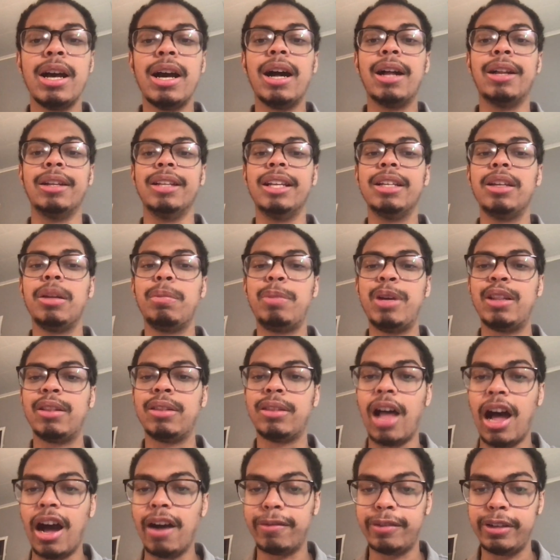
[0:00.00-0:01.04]
A little bit
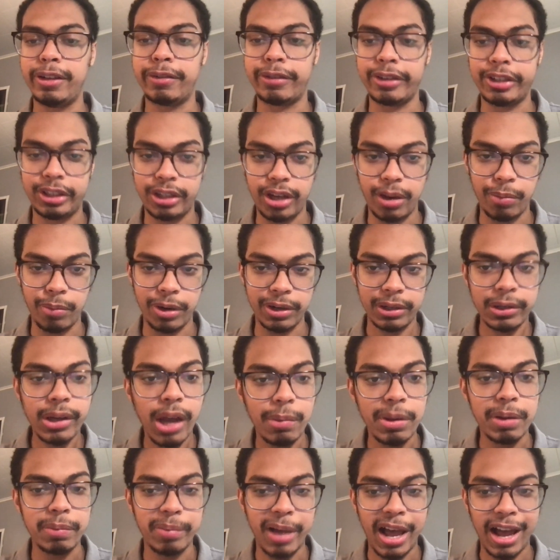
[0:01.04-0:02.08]
lofty for someone
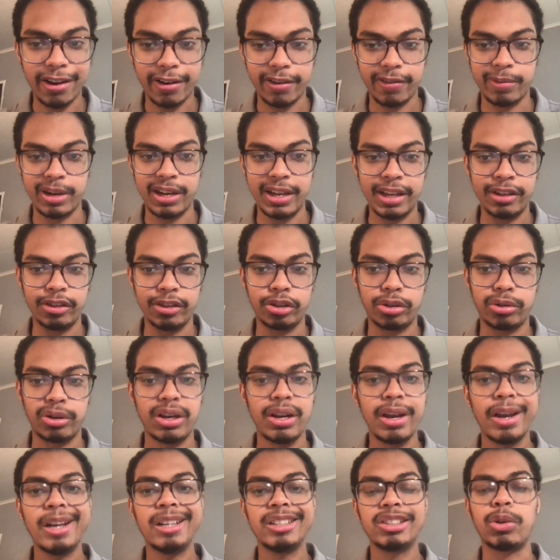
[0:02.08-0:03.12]
coming back from an injury,
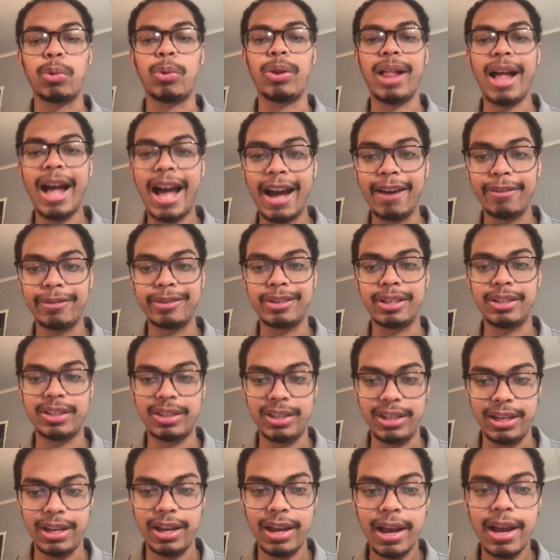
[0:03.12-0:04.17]
so we'll have to
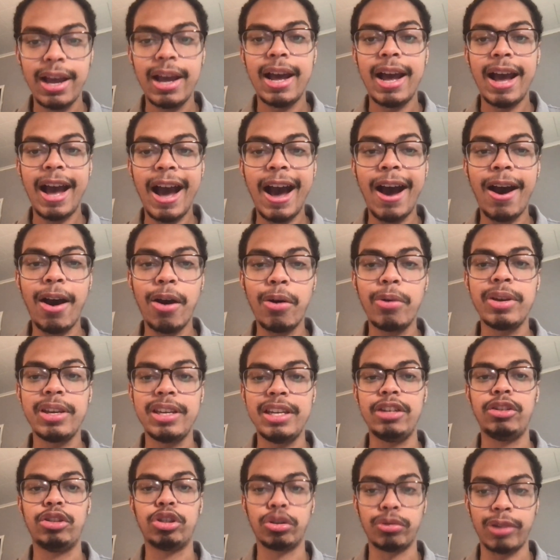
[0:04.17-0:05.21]
see how
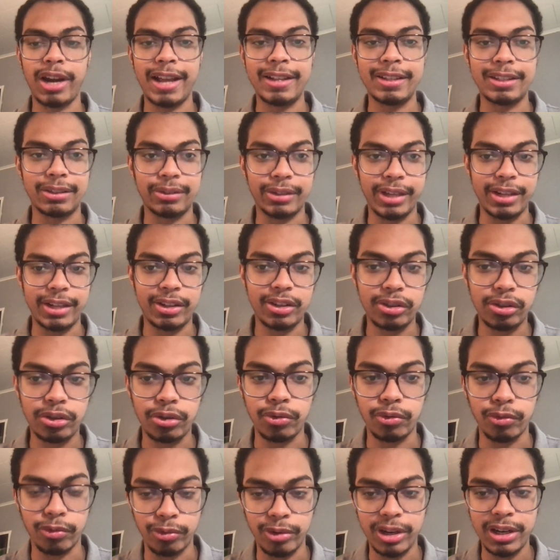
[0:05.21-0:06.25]
he translates to
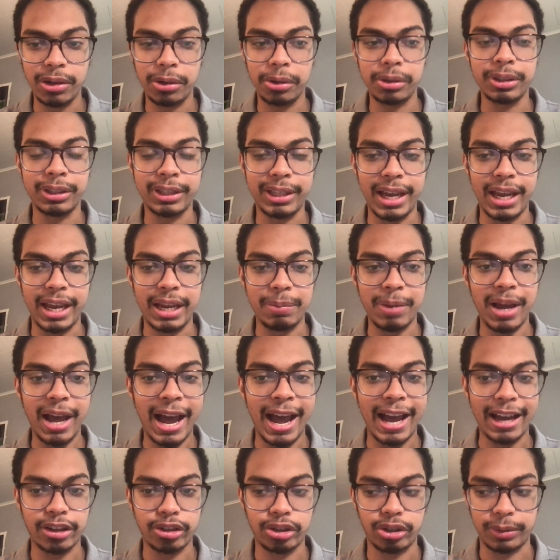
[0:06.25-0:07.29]
real game
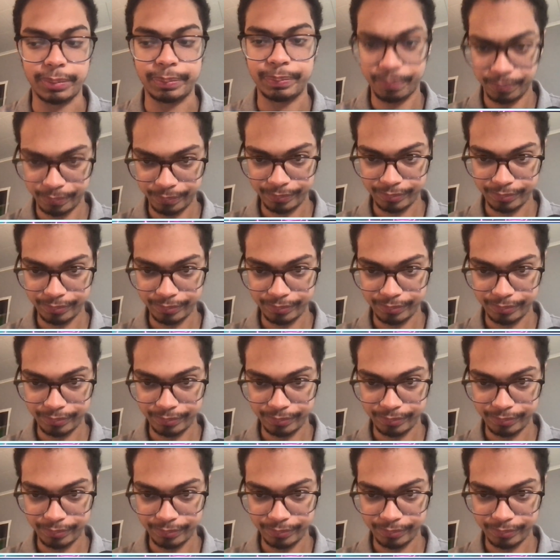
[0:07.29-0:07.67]
action.